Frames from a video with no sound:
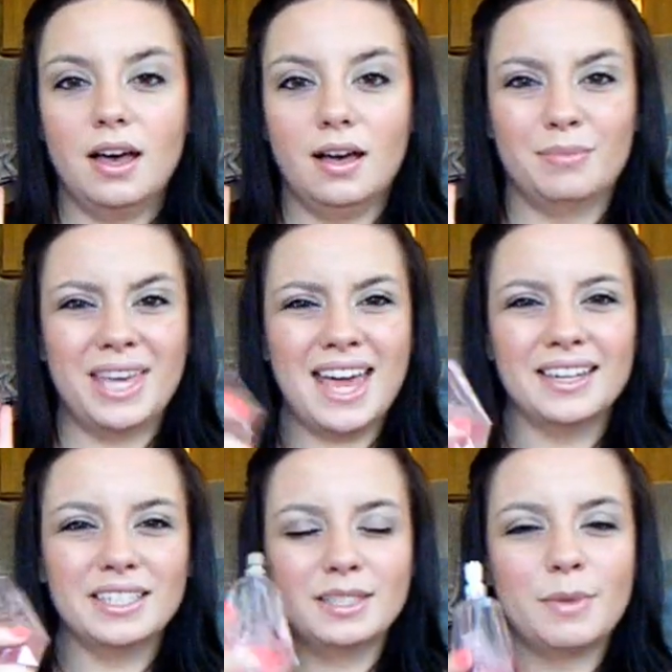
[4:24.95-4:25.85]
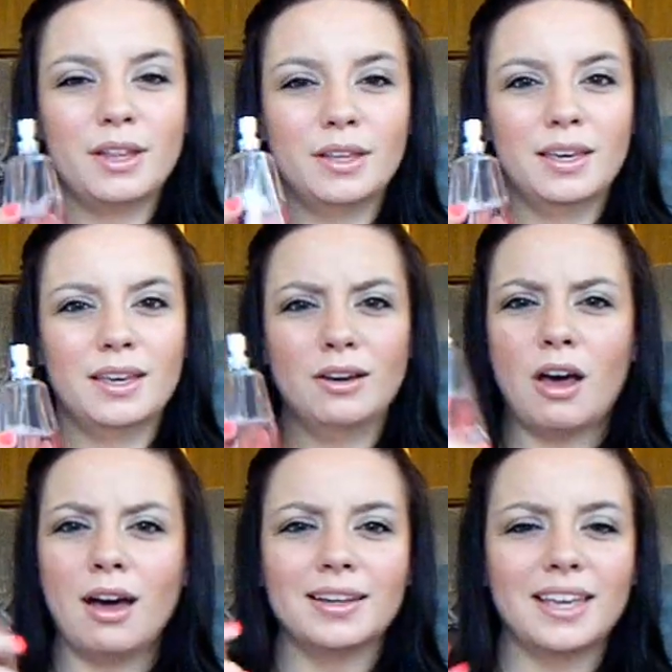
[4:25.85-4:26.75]
um,
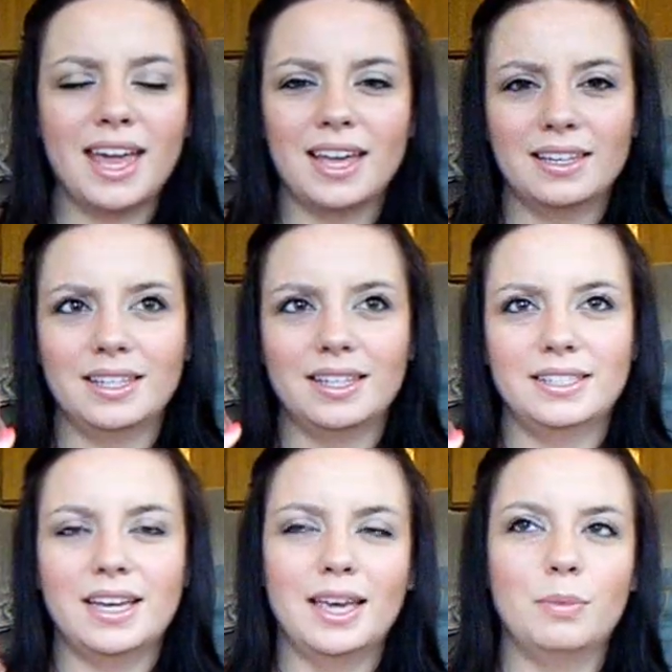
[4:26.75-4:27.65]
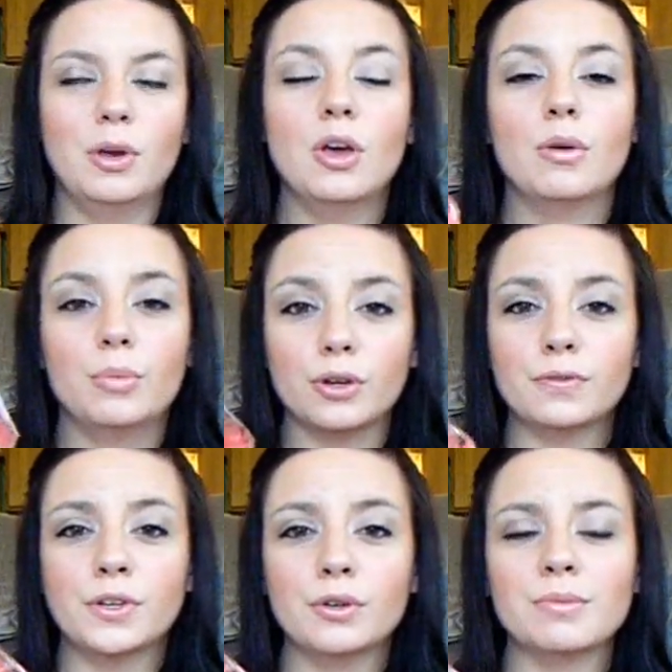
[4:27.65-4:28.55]
candy-smelling, cotton candy-type
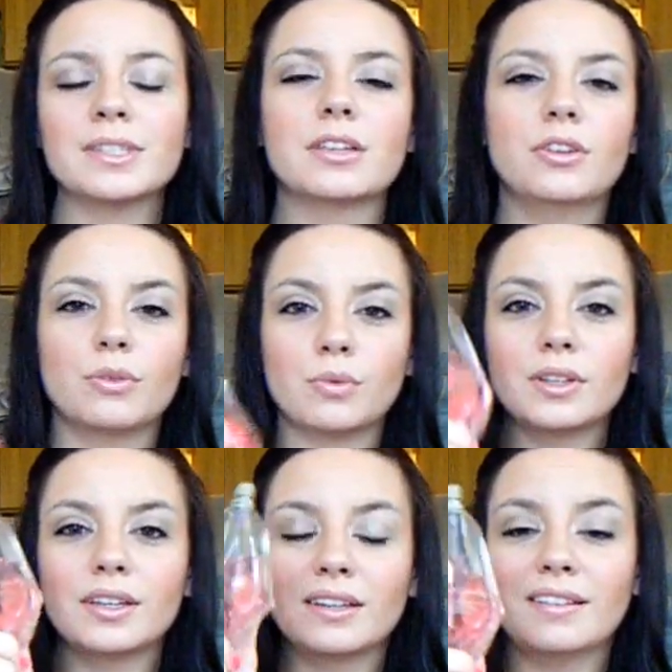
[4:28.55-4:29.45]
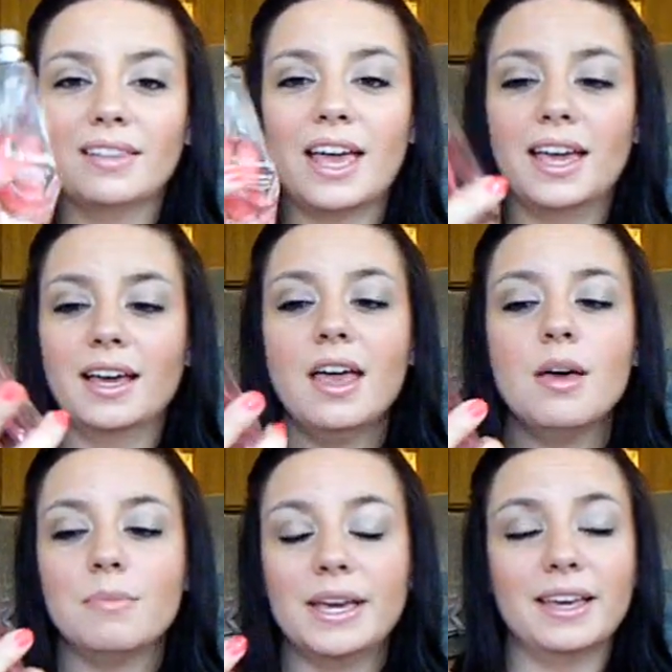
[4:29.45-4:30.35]
perfumes, you're really going to like
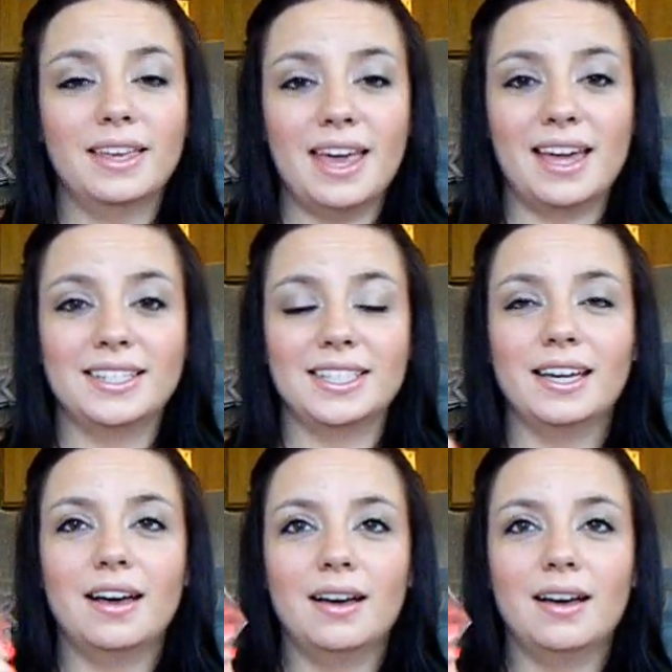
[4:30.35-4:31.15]
Pink Candy.